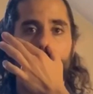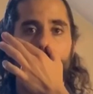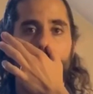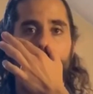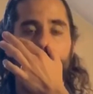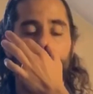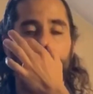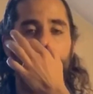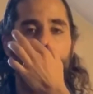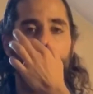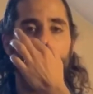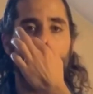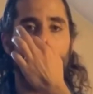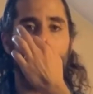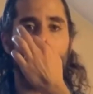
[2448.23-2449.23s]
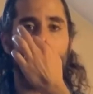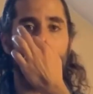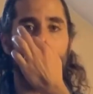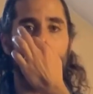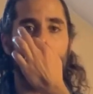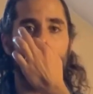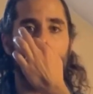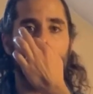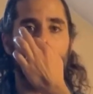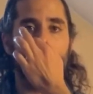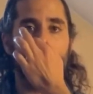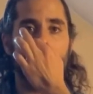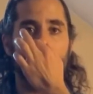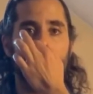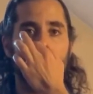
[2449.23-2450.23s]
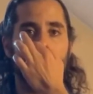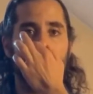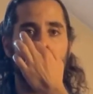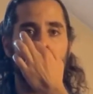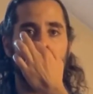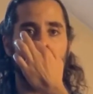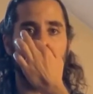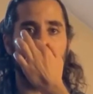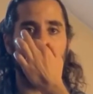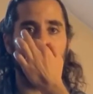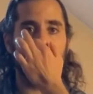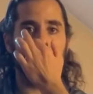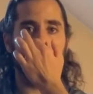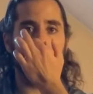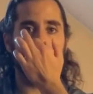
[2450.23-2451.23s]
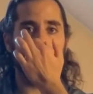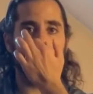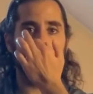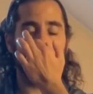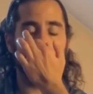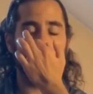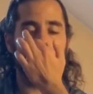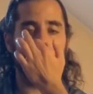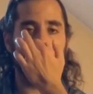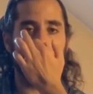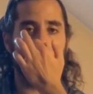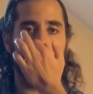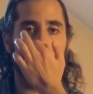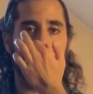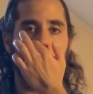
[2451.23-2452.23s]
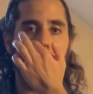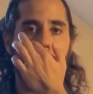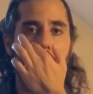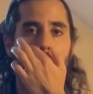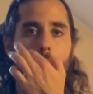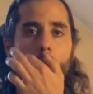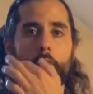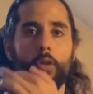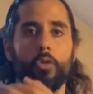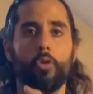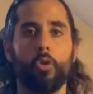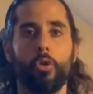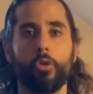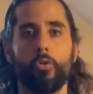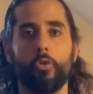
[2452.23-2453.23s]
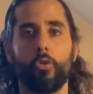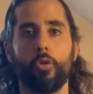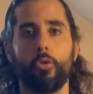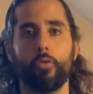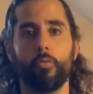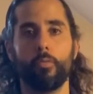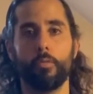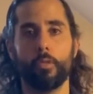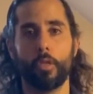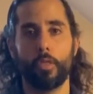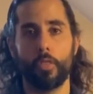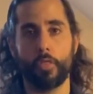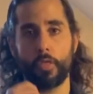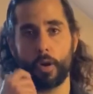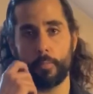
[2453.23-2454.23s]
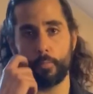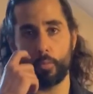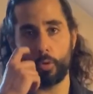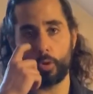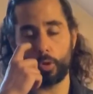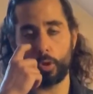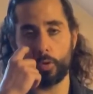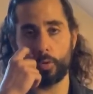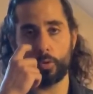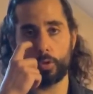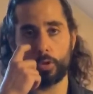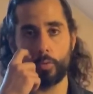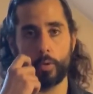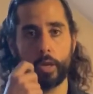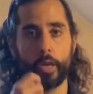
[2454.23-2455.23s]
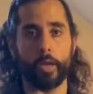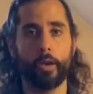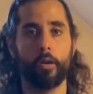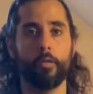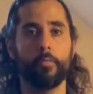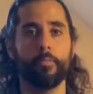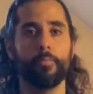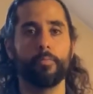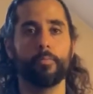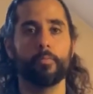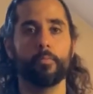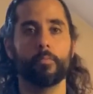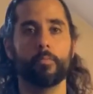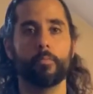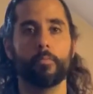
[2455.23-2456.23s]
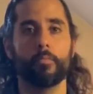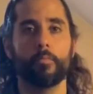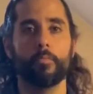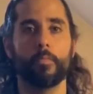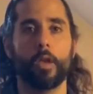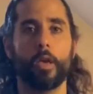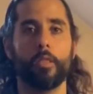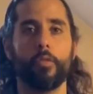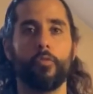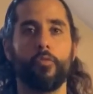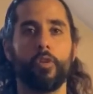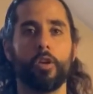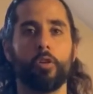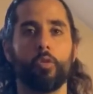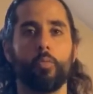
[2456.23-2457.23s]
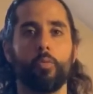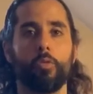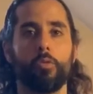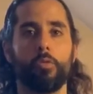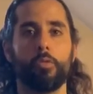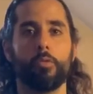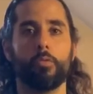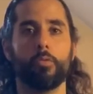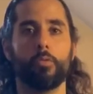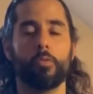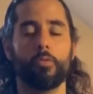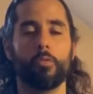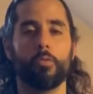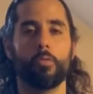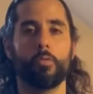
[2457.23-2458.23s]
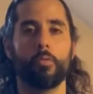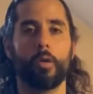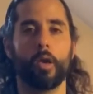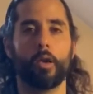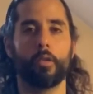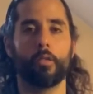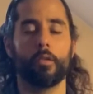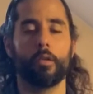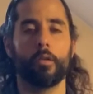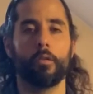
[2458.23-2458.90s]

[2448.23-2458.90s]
Every time the finger closes, you are exhaling. Try one more round on your own. The thumb will close to inhale, and the finger will close to exhale.